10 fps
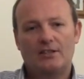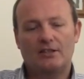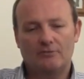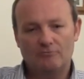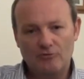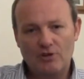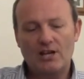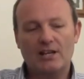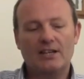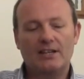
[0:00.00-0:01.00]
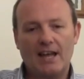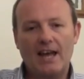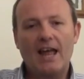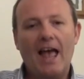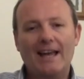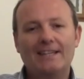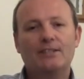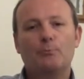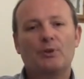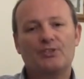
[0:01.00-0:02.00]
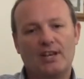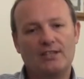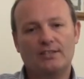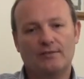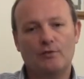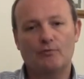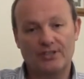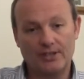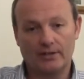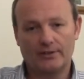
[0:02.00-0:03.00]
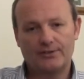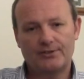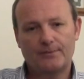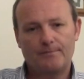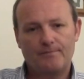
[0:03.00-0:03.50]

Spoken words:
that really get 80% of the results.